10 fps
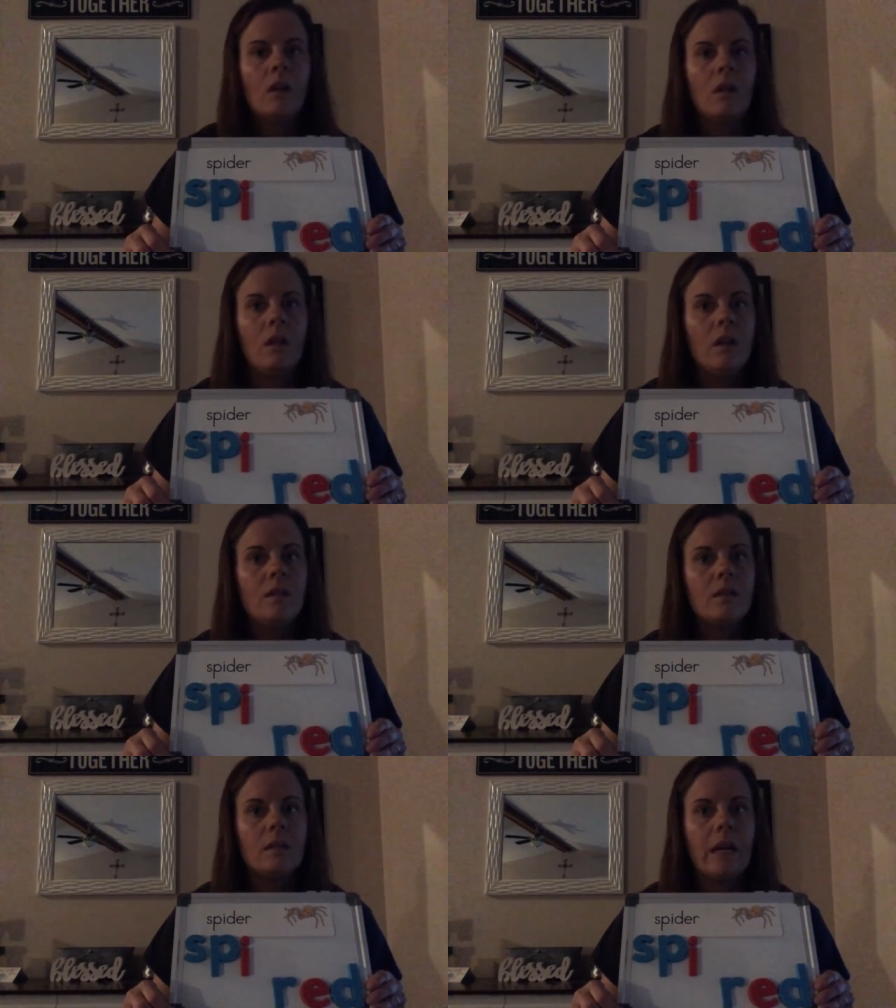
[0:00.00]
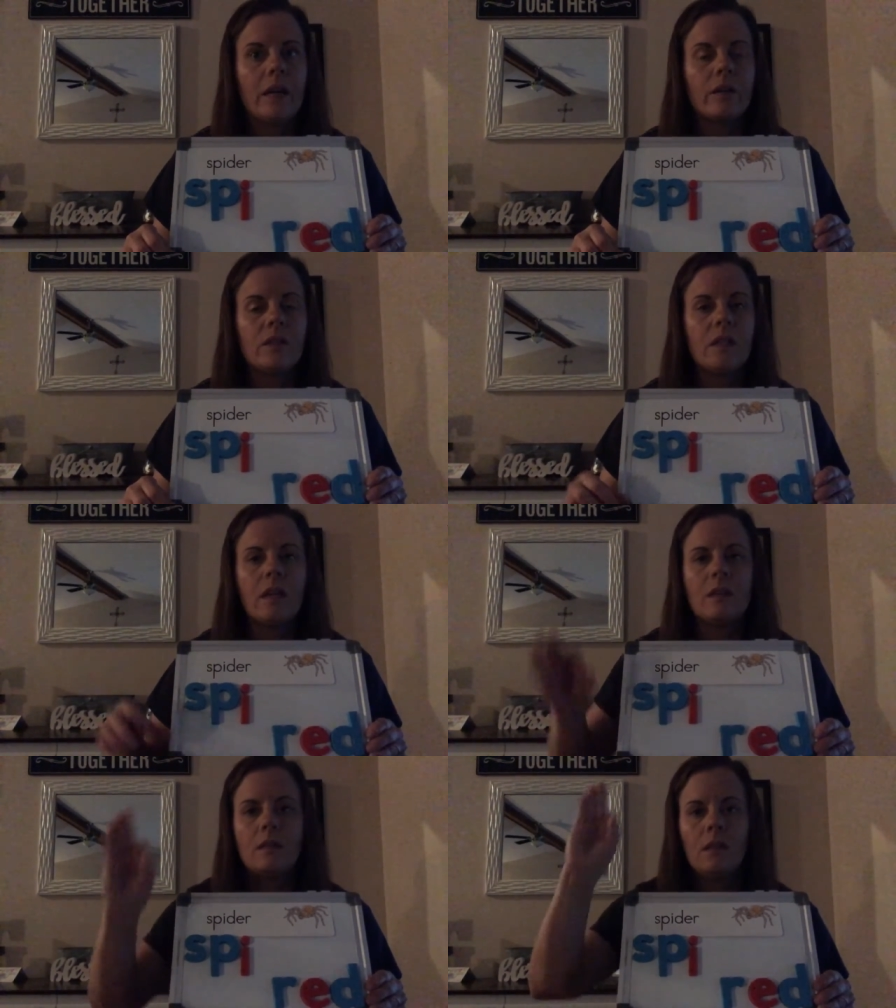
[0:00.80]
This letter
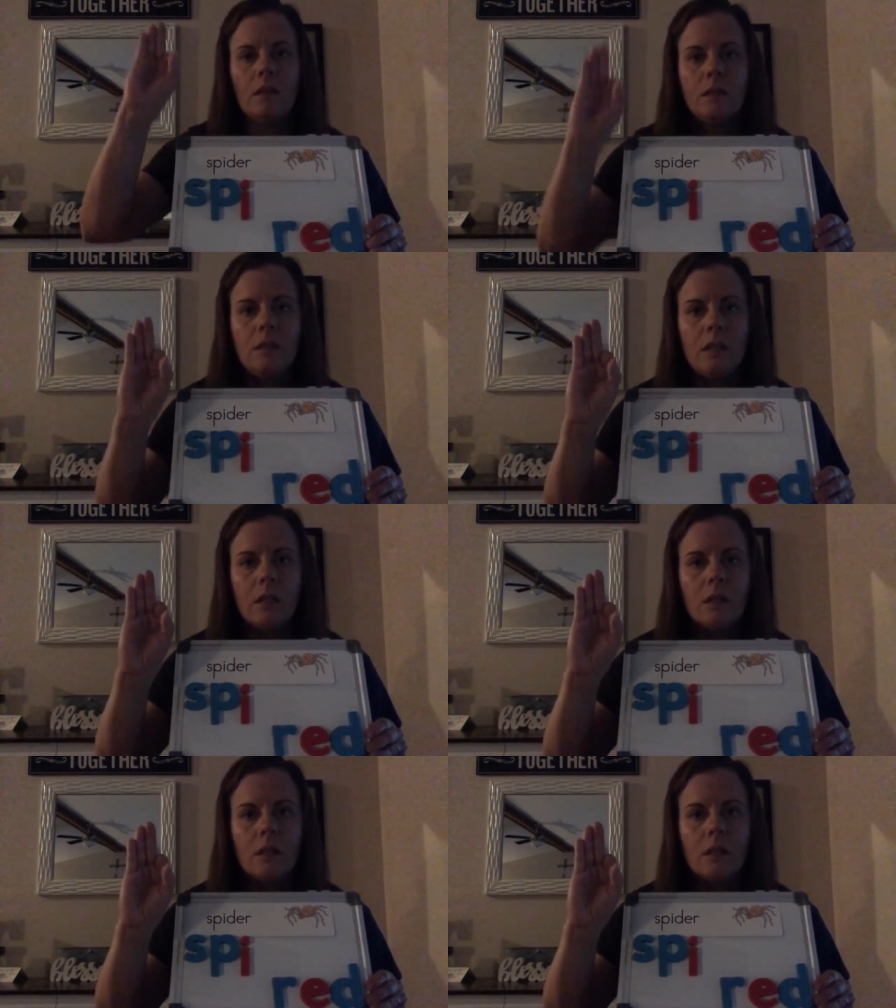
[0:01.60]
says D.